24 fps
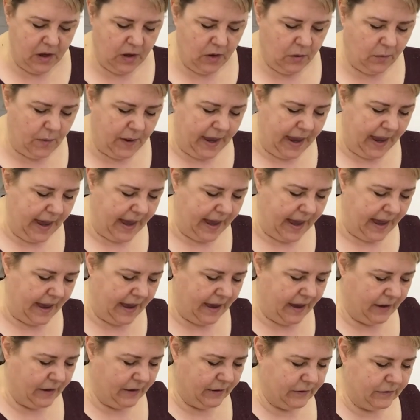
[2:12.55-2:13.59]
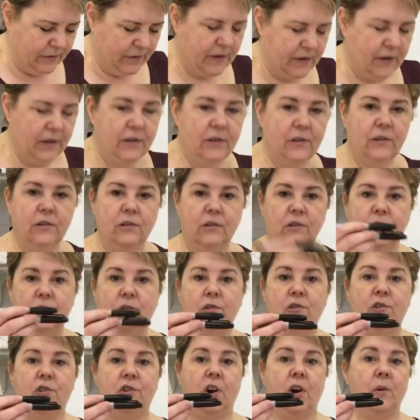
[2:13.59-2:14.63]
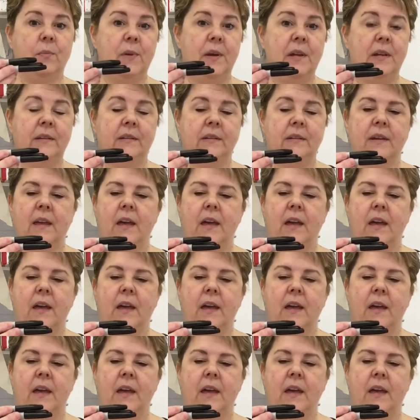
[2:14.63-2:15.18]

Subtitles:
We have 2 Sharpies.